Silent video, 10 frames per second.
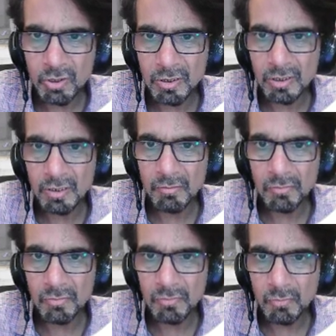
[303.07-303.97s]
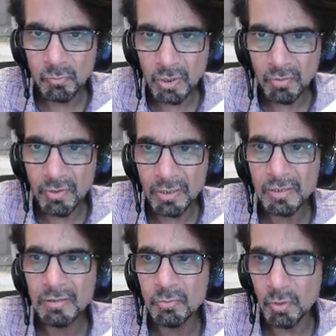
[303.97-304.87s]
It doesn't, whatever it
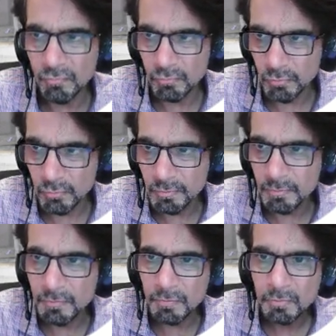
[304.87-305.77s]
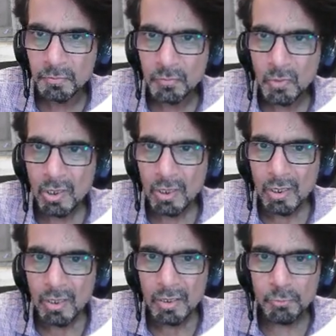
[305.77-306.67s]
is, you have to
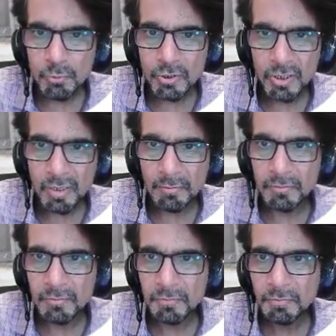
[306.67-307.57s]
do the same.